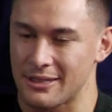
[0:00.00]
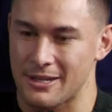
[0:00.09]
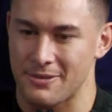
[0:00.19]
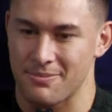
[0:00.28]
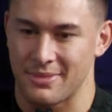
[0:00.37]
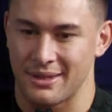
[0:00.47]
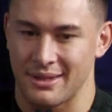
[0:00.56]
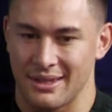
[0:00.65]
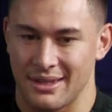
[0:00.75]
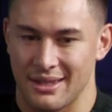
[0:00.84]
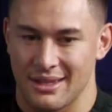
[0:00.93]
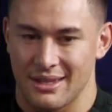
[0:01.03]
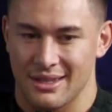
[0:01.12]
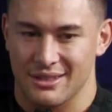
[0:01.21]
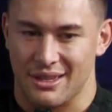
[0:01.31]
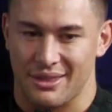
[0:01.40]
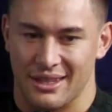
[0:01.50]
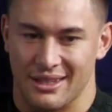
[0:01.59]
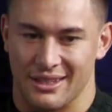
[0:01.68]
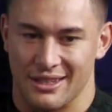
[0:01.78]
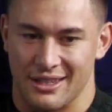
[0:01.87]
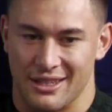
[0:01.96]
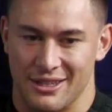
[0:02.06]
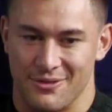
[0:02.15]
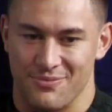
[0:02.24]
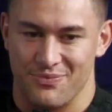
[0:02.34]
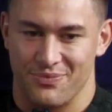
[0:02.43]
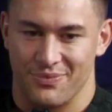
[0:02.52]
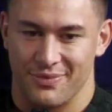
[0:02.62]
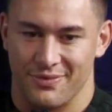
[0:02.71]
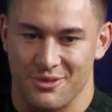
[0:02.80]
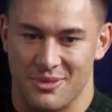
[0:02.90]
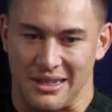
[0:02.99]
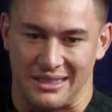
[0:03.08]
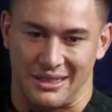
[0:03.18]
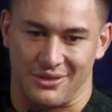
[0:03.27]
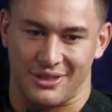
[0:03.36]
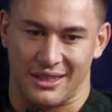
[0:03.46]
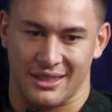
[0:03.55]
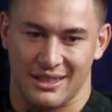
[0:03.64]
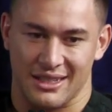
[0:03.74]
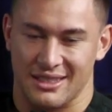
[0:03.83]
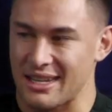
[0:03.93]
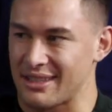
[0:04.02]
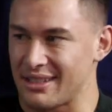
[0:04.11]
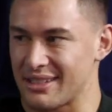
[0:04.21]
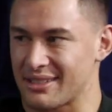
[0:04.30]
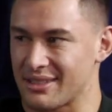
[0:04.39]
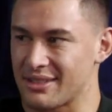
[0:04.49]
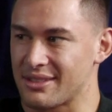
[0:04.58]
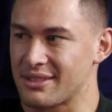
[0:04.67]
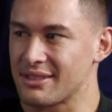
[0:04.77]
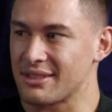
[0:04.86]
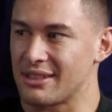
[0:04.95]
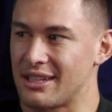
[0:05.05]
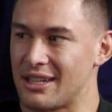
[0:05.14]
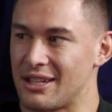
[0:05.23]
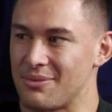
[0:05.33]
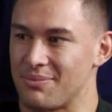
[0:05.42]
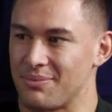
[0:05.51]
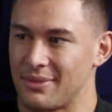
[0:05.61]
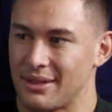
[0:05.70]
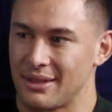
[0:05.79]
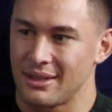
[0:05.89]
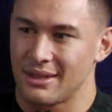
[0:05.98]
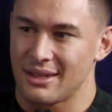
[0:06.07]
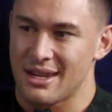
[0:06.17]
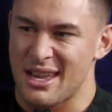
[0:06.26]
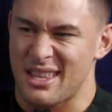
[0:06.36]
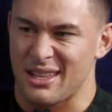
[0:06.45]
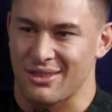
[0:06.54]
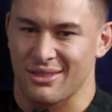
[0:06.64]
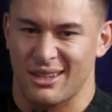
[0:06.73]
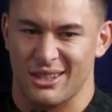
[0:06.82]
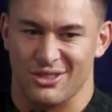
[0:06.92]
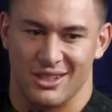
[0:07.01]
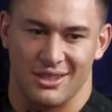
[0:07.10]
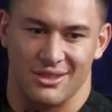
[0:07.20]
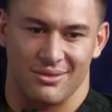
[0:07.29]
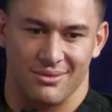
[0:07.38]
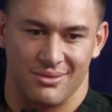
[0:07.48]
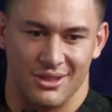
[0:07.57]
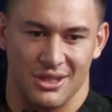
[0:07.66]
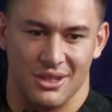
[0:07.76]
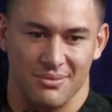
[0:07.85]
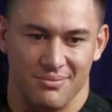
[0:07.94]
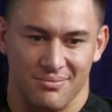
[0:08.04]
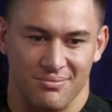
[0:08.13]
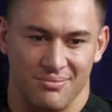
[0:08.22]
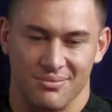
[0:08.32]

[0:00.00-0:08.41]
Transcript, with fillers: Um, so I think um, for myself, like I take the lessons, mm. um, and then I try and you know,